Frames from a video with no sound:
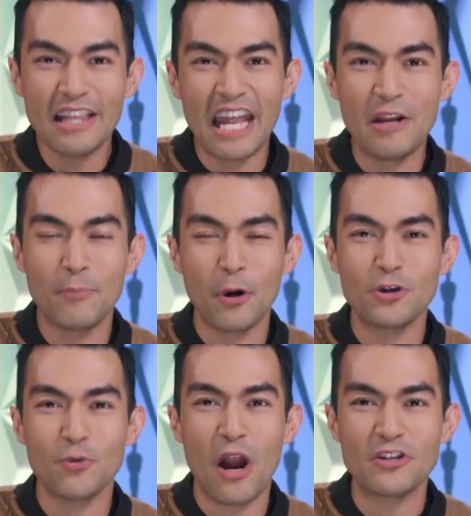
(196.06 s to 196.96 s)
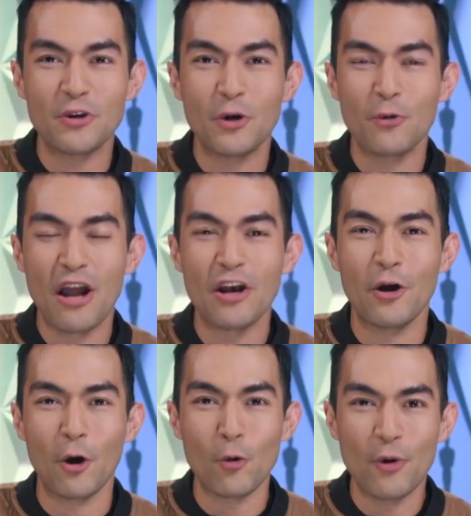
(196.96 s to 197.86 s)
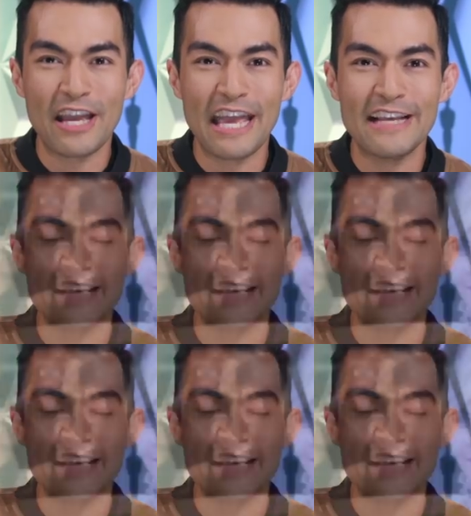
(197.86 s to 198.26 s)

Lady Bird director Greta Gerwig is